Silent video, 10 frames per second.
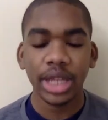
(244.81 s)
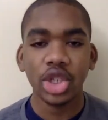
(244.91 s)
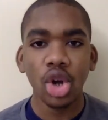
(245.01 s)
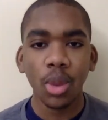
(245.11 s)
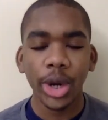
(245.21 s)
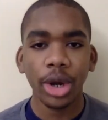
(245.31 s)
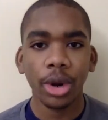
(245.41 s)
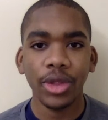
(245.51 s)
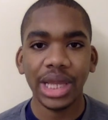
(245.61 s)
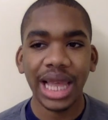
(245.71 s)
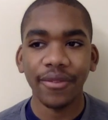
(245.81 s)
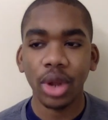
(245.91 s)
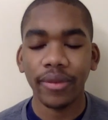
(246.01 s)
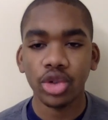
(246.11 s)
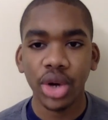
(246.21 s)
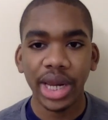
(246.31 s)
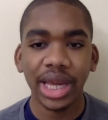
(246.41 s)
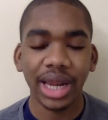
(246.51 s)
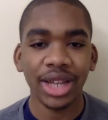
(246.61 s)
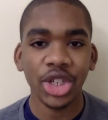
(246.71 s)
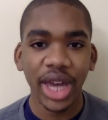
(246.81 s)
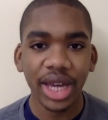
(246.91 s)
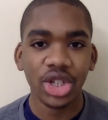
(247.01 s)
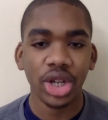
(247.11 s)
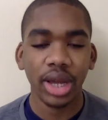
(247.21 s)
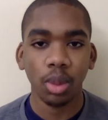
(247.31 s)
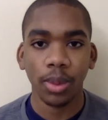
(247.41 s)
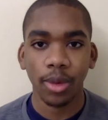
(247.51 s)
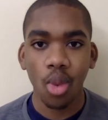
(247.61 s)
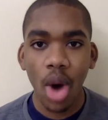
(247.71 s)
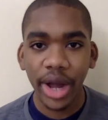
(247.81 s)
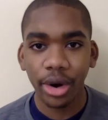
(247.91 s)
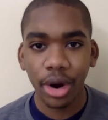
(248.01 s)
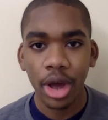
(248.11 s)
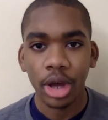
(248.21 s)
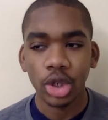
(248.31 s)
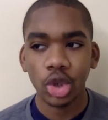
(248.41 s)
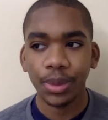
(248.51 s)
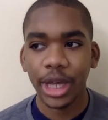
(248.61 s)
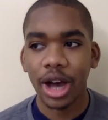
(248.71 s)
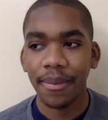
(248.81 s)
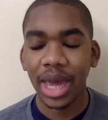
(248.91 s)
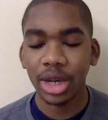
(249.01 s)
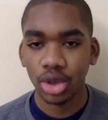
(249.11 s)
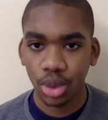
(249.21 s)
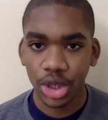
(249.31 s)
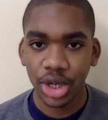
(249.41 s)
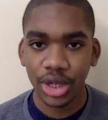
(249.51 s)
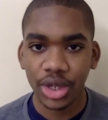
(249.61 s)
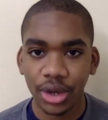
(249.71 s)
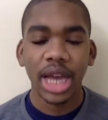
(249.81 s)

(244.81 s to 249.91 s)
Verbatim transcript: It's nowhere near the level of training and education it would require to become a nutritionist.